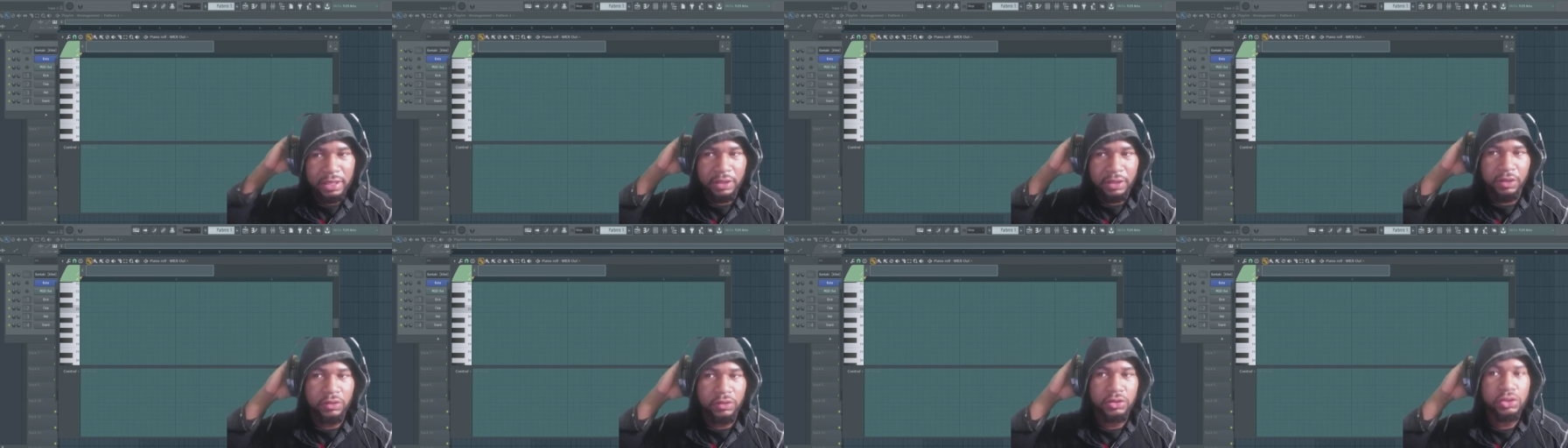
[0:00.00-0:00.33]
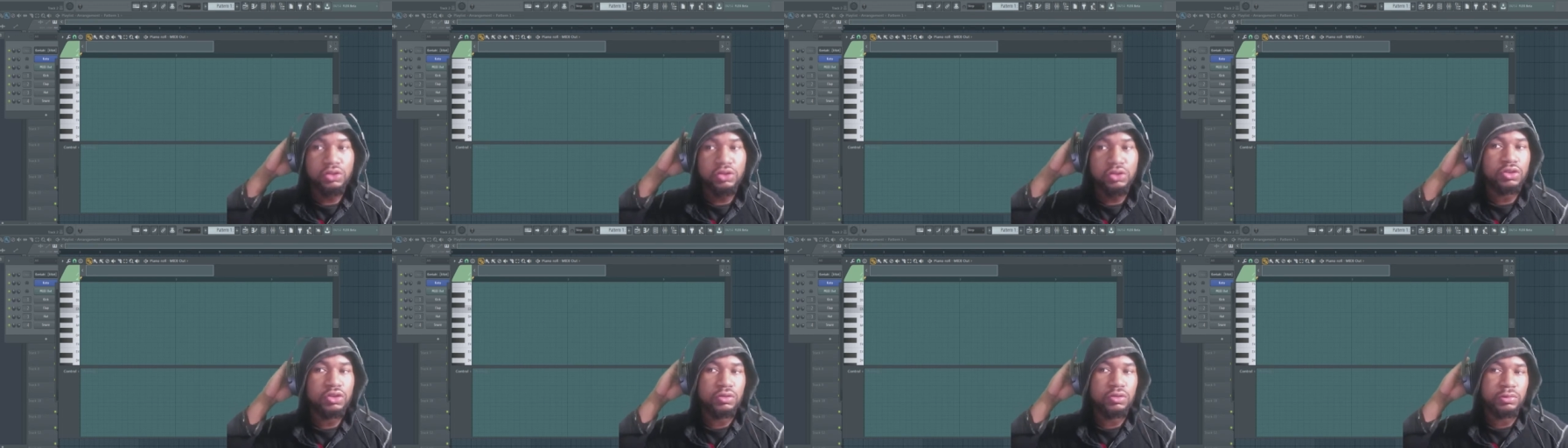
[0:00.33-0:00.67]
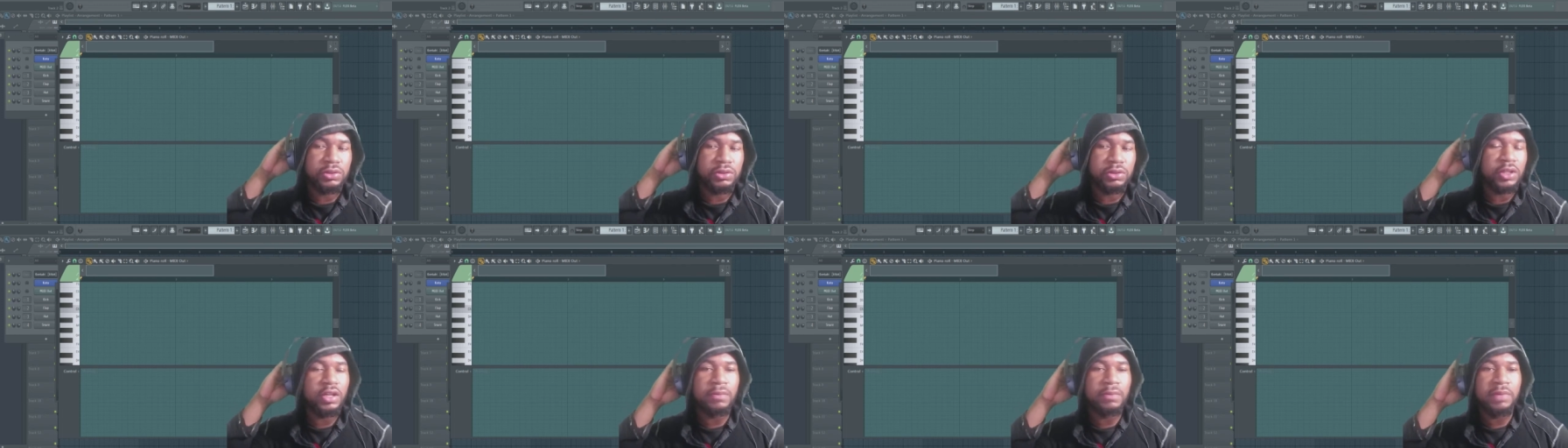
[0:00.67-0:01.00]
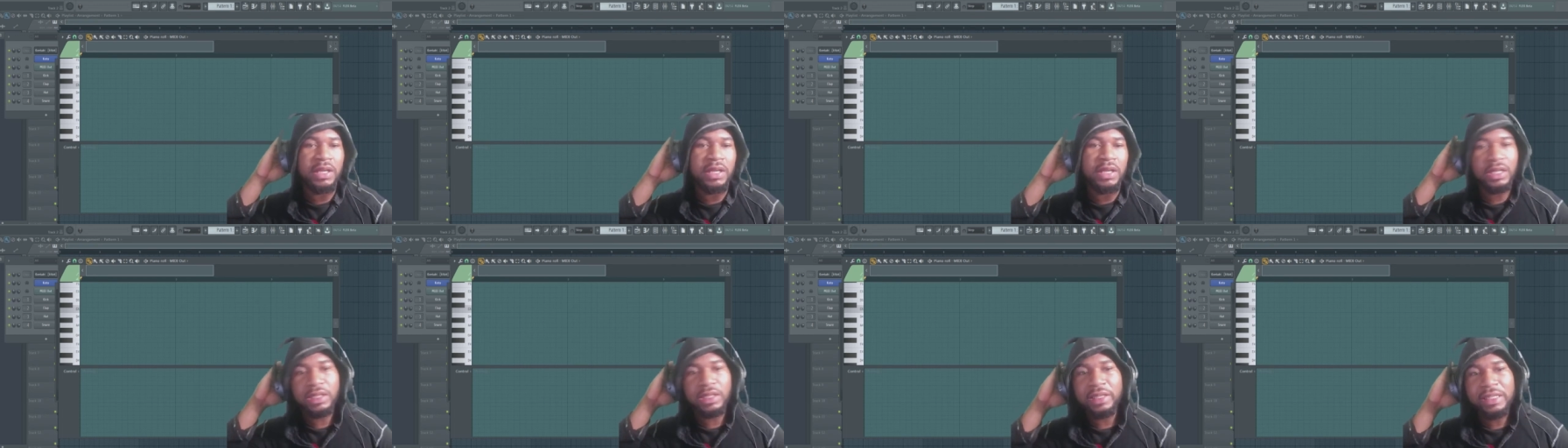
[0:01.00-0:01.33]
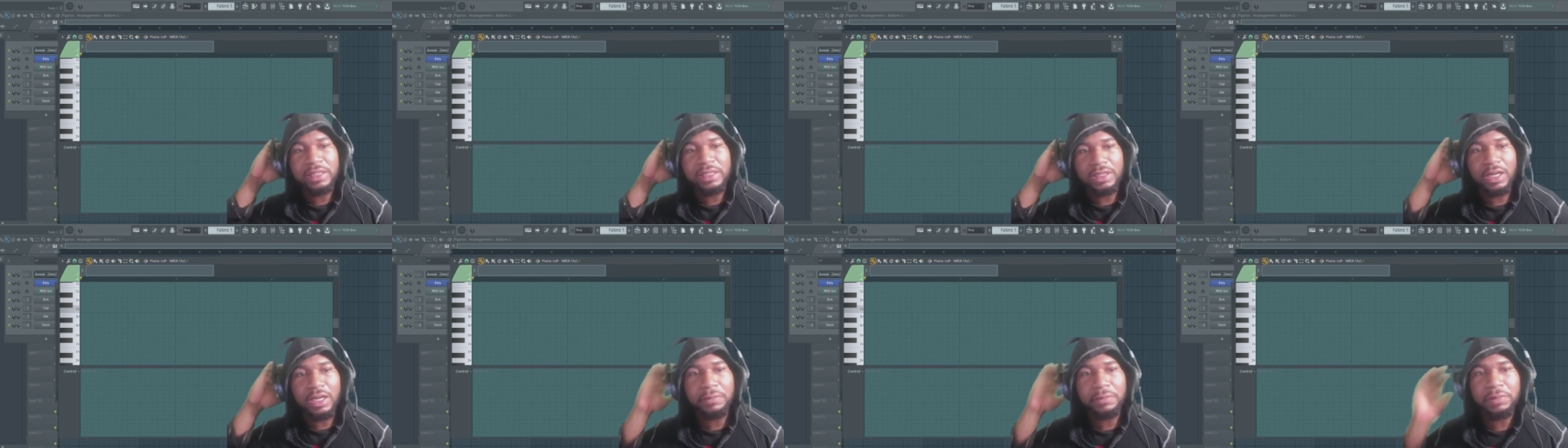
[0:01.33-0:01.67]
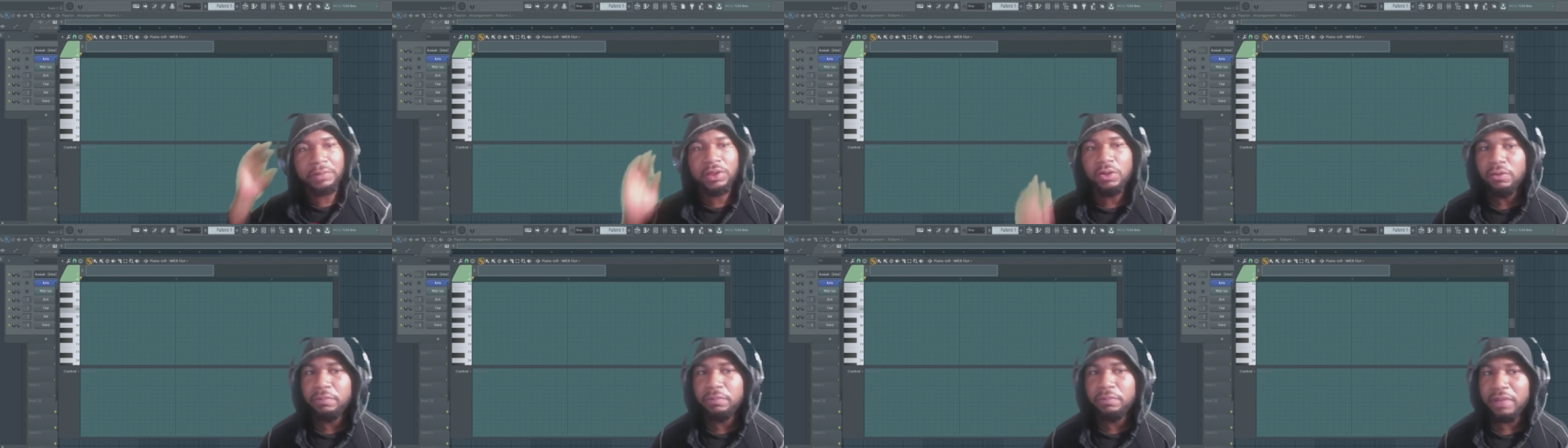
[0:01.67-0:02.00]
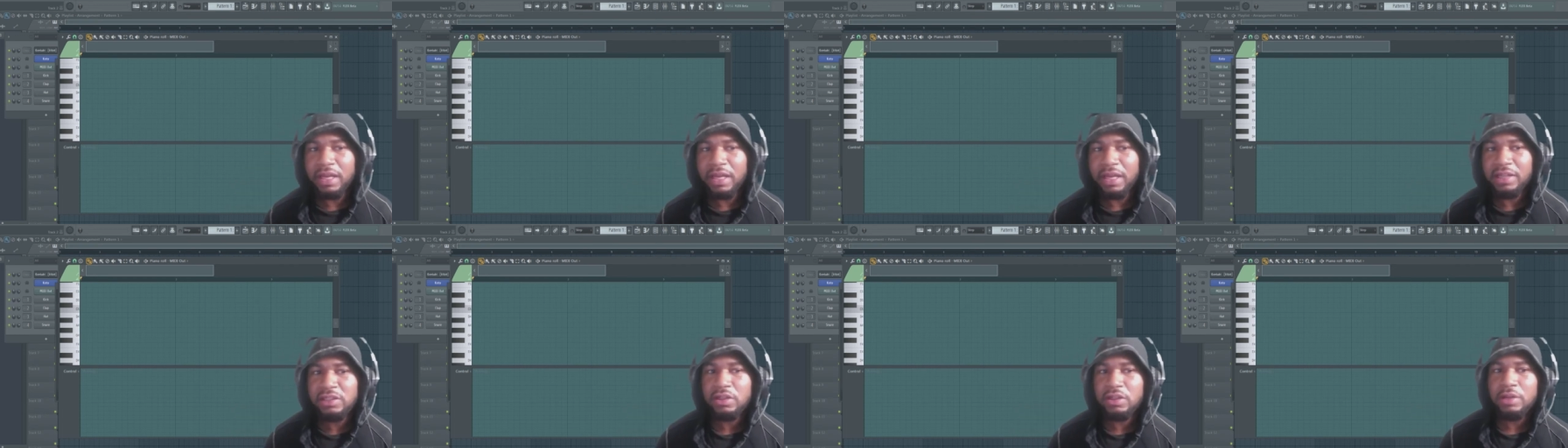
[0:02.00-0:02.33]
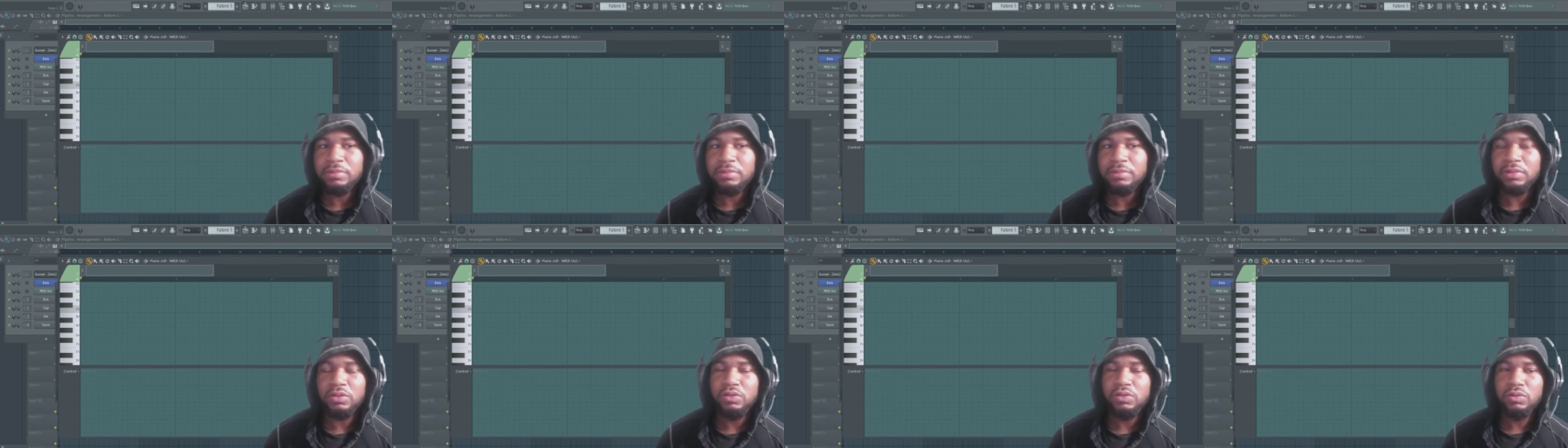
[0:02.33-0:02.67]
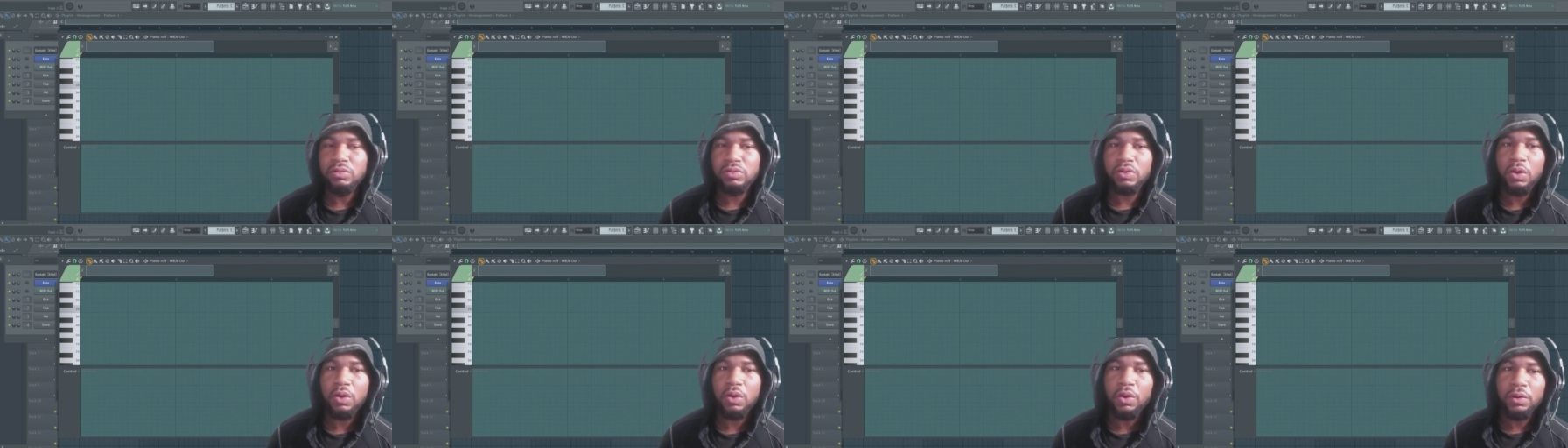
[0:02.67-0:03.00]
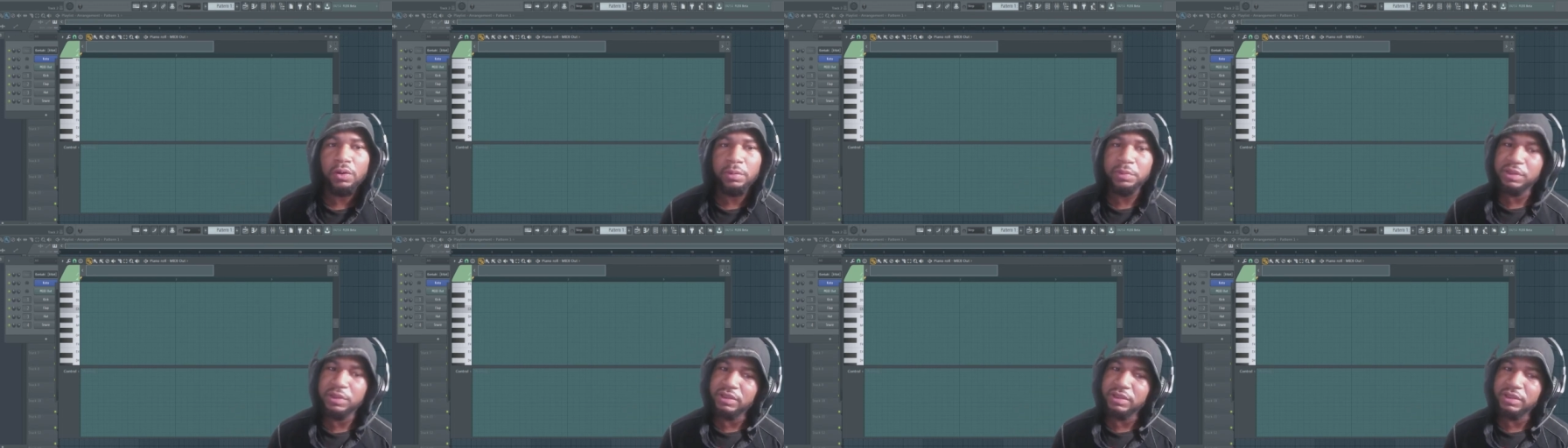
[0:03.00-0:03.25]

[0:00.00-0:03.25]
YouTube should have been cleaned up a little bit in terms of tutorial,